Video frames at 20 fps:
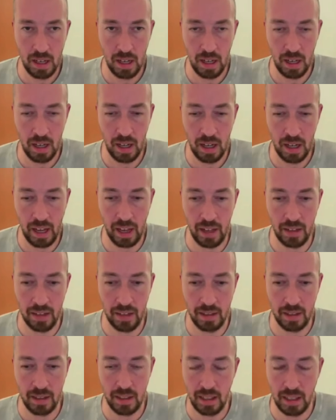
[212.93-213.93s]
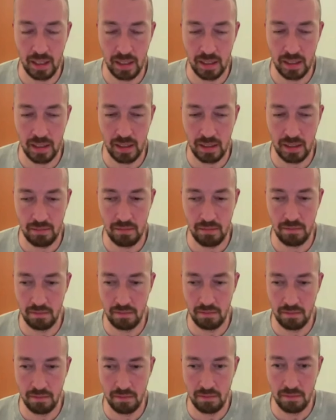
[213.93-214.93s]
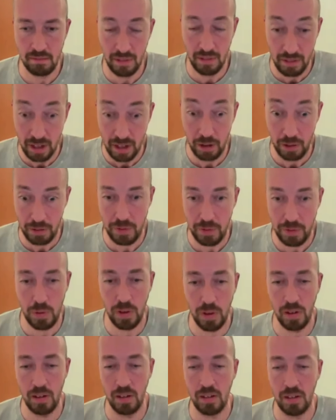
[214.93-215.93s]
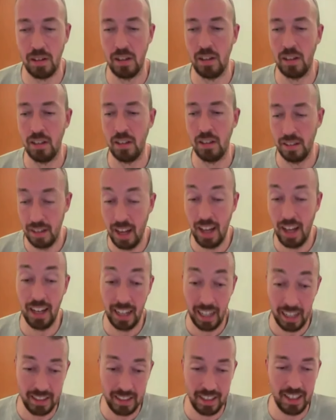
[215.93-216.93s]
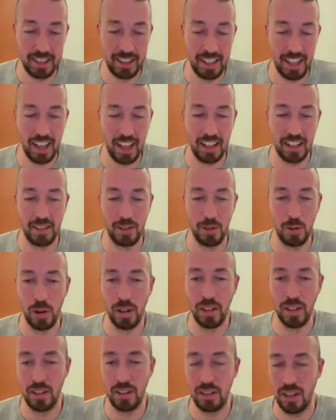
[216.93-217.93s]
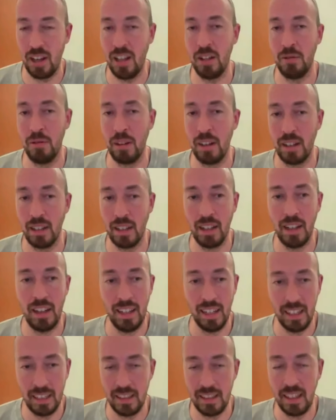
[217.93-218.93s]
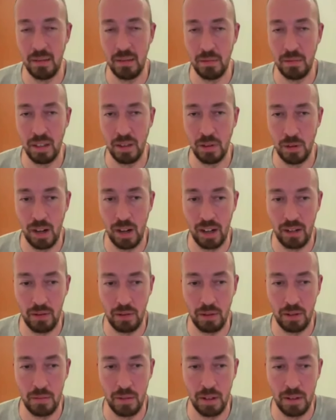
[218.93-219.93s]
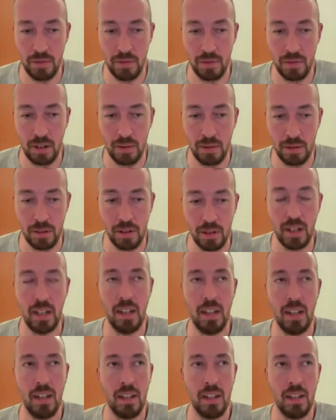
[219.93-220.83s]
And He's therefore not, as I said, going to tolerate His name being dragged through the mud forever.